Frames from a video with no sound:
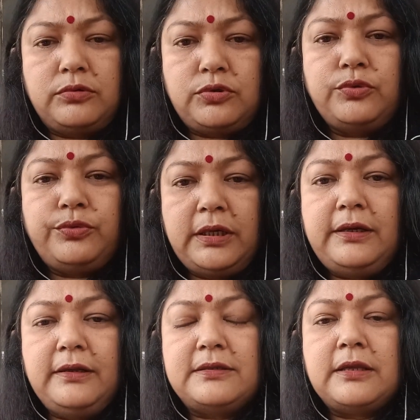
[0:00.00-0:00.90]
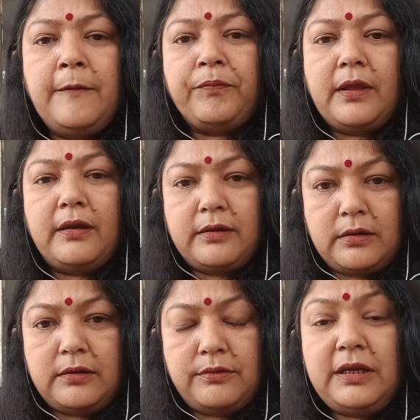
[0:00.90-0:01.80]
two readings,
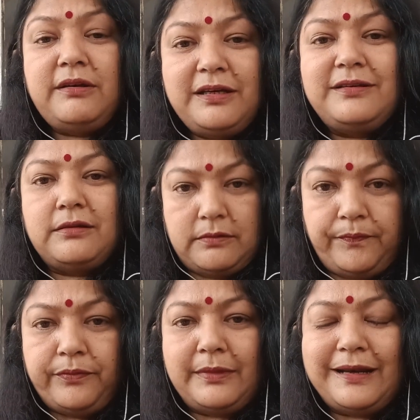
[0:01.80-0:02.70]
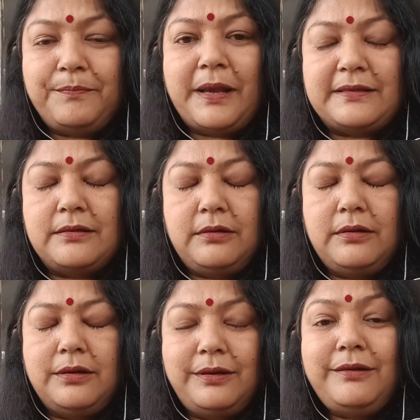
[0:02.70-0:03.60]
rereading that
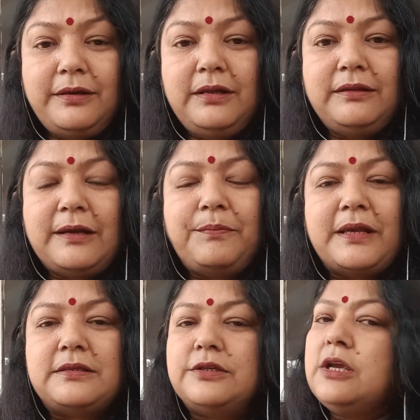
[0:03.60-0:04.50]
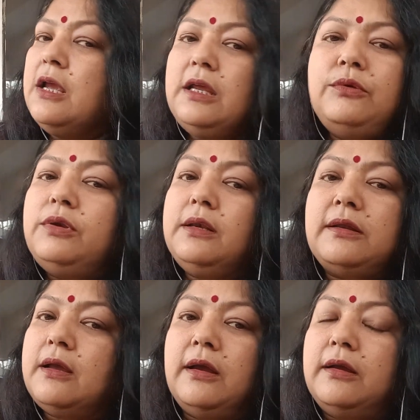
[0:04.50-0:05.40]
passage, you will
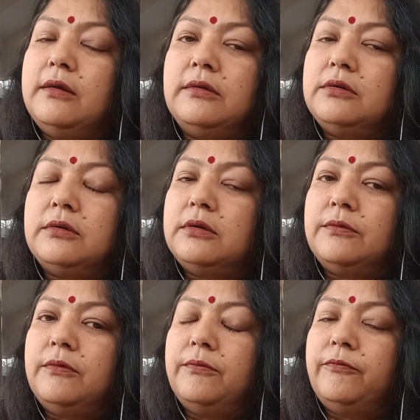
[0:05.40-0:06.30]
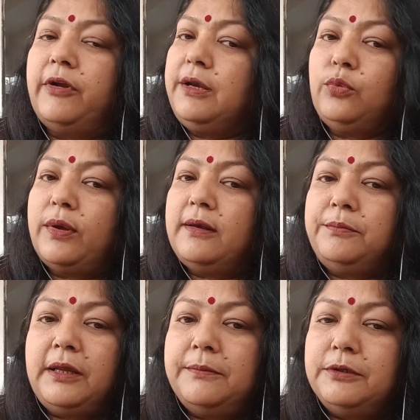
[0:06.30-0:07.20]
very well
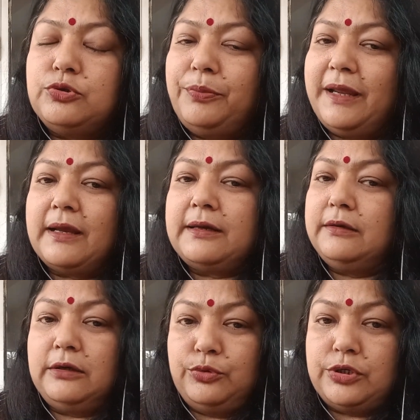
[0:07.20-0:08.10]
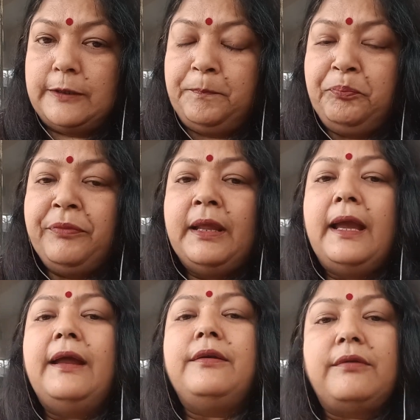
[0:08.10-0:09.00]
be able to make a conclusion
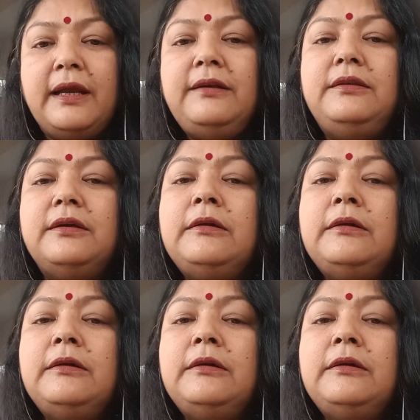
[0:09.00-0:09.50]
and write